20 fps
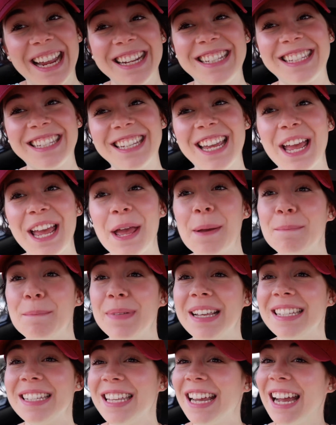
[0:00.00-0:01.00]
night
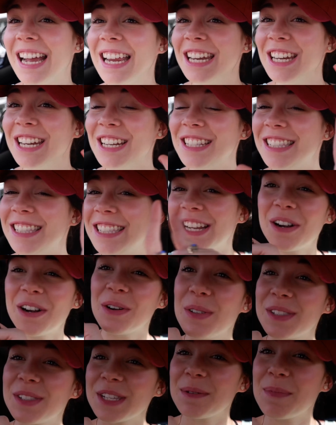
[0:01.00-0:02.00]
because I got
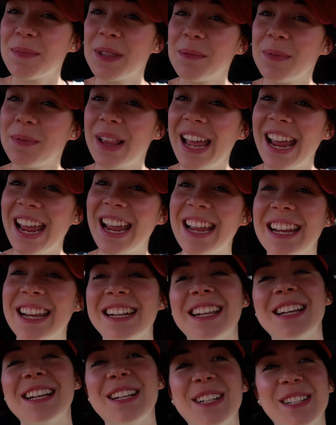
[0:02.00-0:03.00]
zero sleep in the
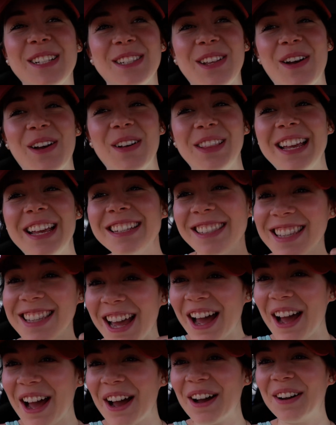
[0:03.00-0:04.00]
plane. So let's
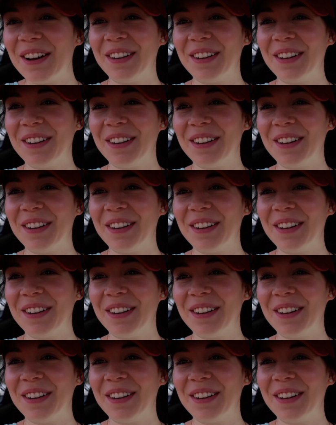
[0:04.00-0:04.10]
go!